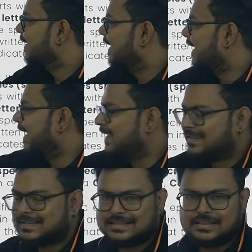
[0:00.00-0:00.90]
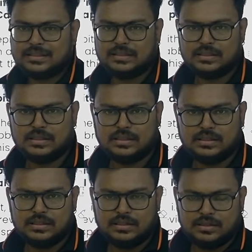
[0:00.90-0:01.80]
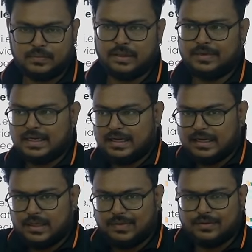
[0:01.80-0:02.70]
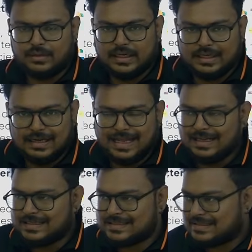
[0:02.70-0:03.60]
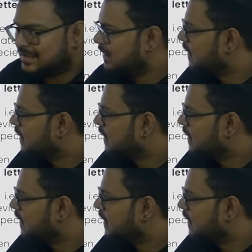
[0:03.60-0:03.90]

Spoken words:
italics. When we are writing it, we have to write in italics.